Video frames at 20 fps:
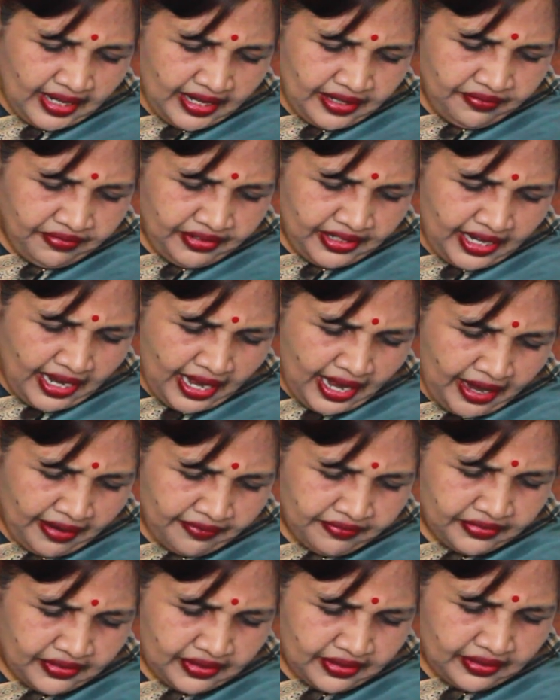Then we
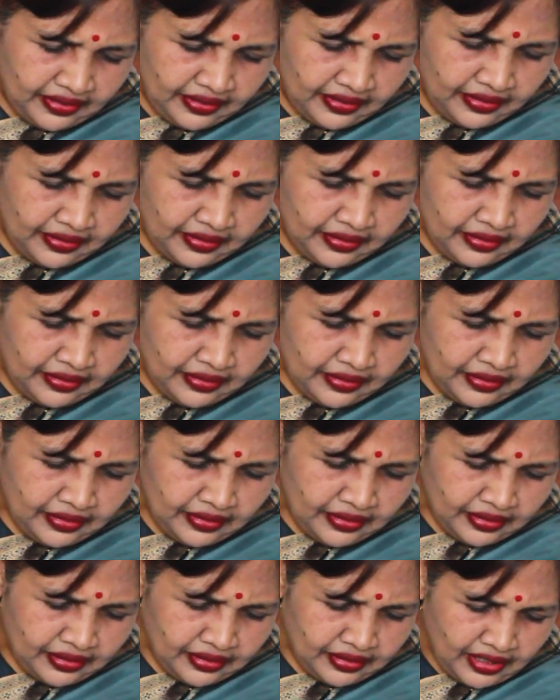have the
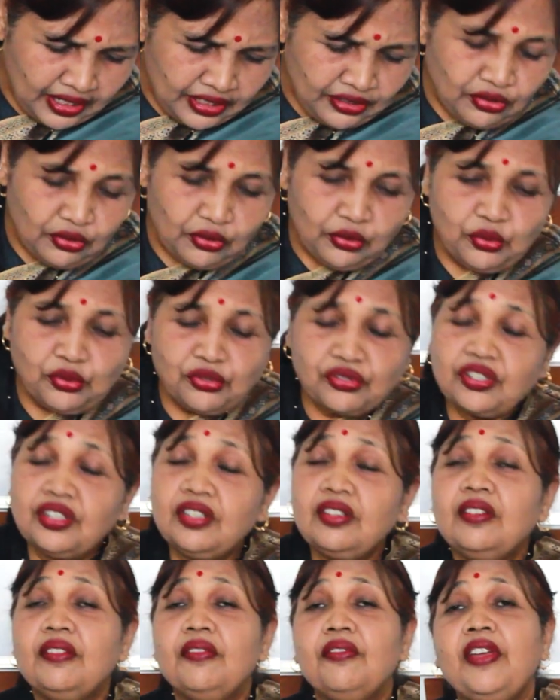
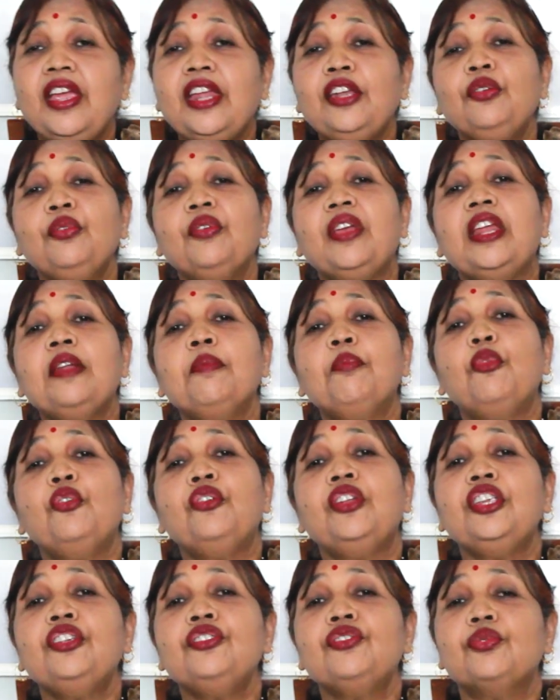conclusion, where you can
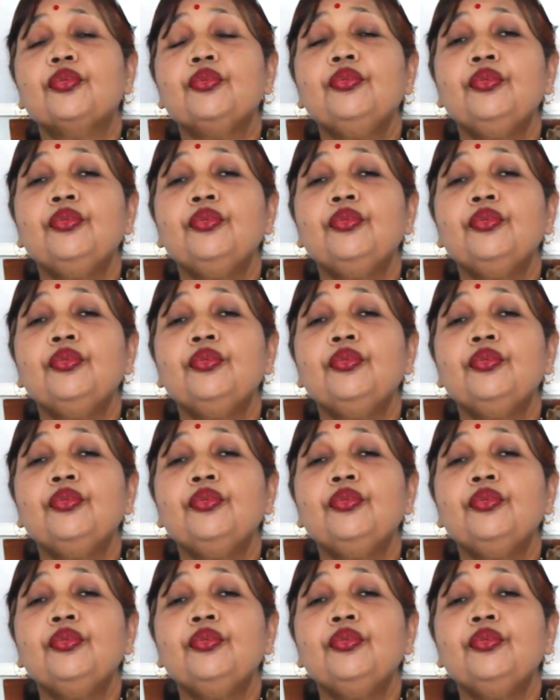put in